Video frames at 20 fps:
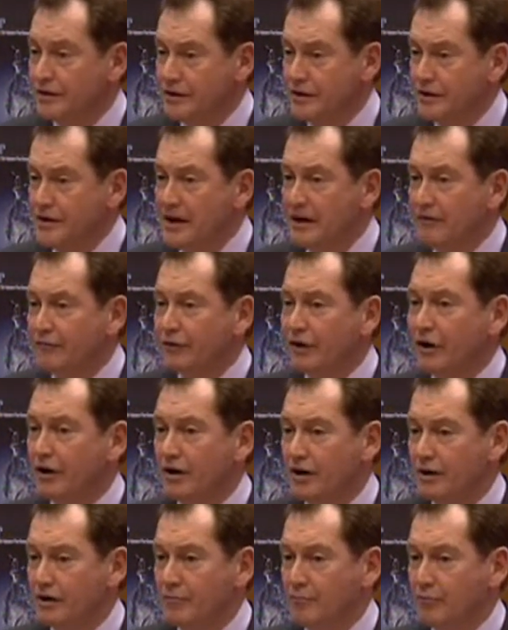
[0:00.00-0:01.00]
Never
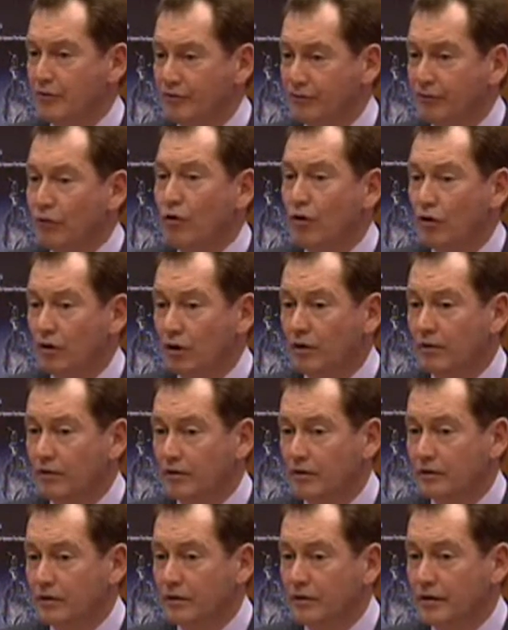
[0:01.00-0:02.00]
before
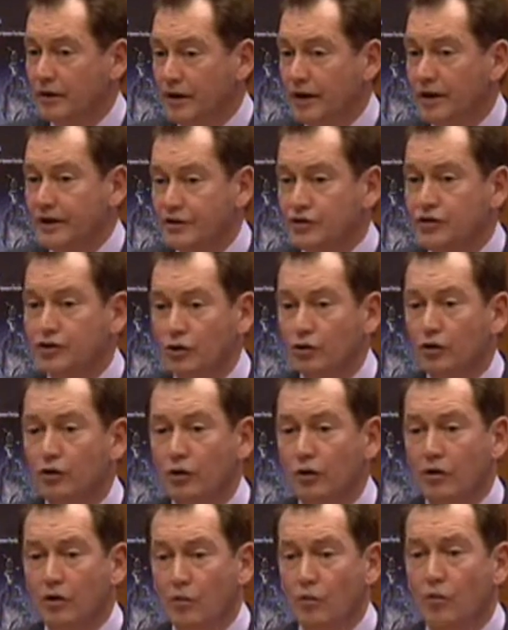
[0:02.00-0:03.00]
has
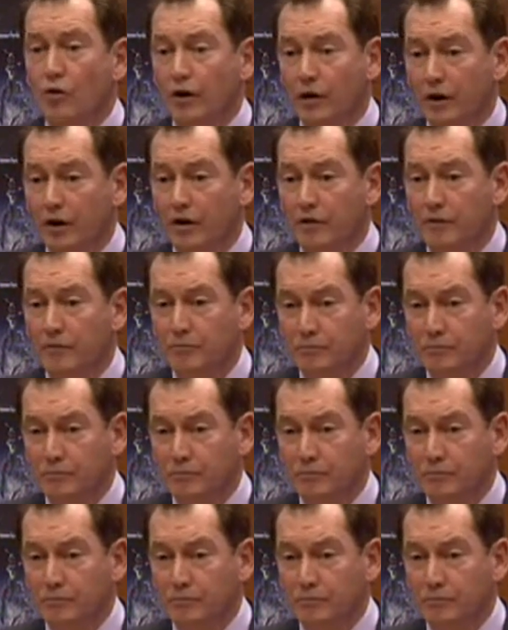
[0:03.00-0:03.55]
your work